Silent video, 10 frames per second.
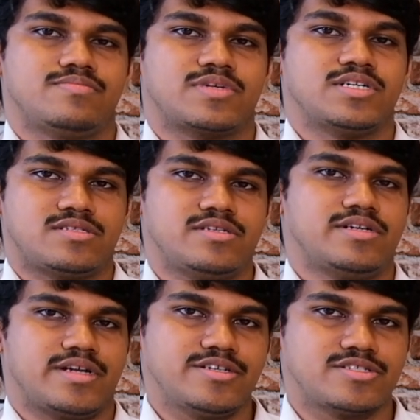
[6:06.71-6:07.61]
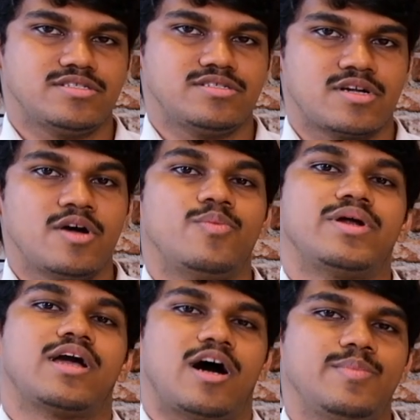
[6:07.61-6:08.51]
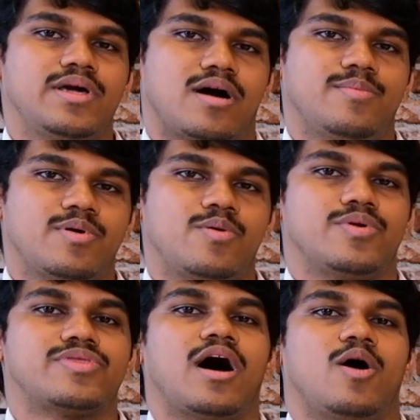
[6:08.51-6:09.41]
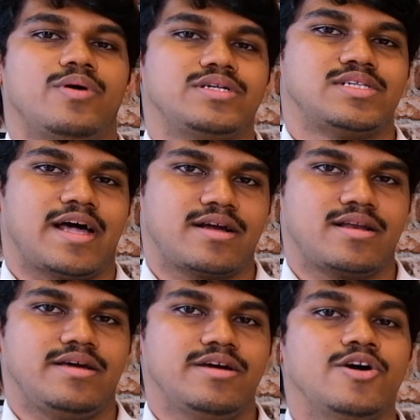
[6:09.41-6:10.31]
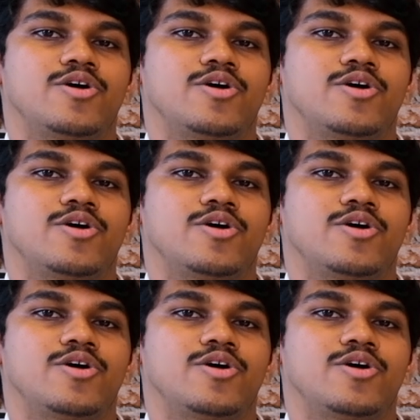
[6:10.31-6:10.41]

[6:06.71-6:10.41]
considerations when coming up with how exactly